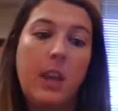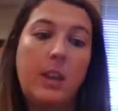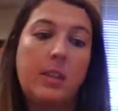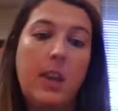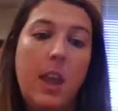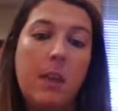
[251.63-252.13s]
Is
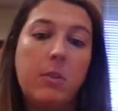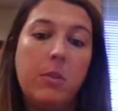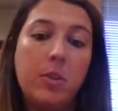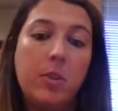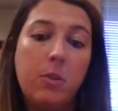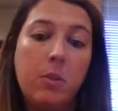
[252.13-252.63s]
it able
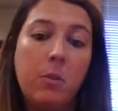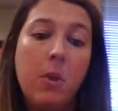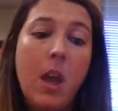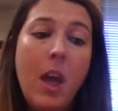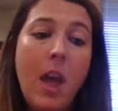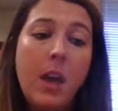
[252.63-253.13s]
to,
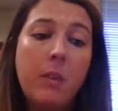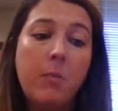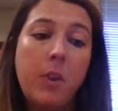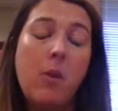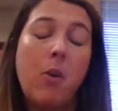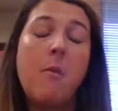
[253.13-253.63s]

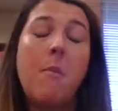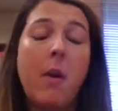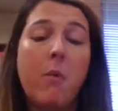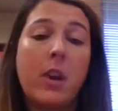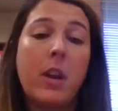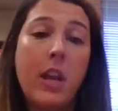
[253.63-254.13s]
it might
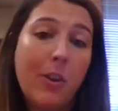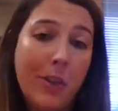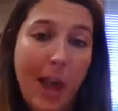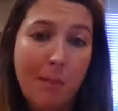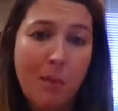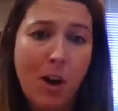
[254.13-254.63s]
work here in the
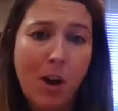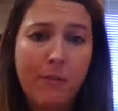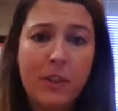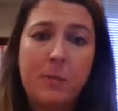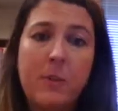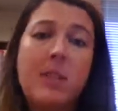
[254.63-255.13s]
admin
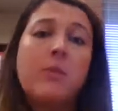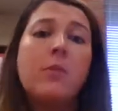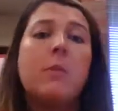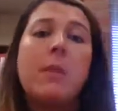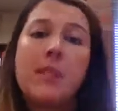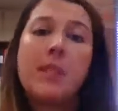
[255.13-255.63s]
office, but does it
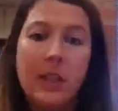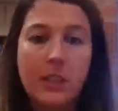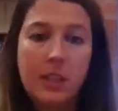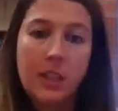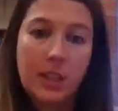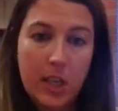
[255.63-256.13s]
really make
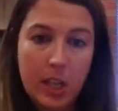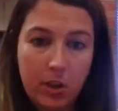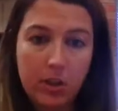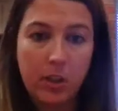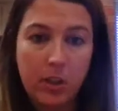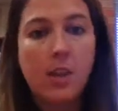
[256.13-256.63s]
sense to the
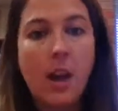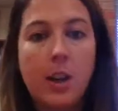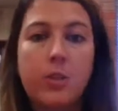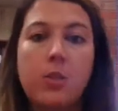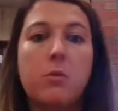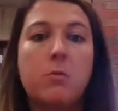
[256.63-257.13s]
teachers in the
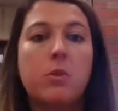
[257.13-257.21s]
classroom?